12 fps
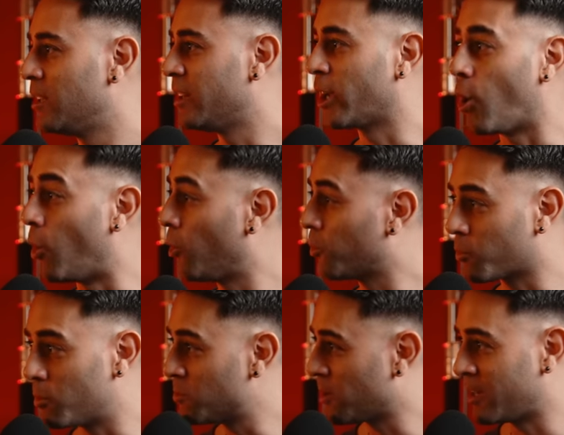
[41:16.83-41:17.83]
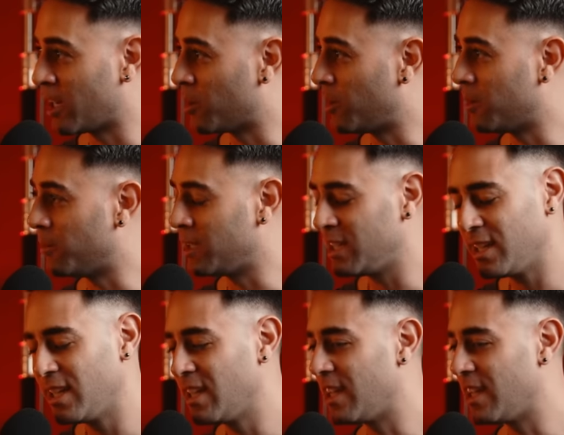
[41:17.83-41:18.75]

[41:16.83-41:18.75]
Like all the rooms are on Airbnb.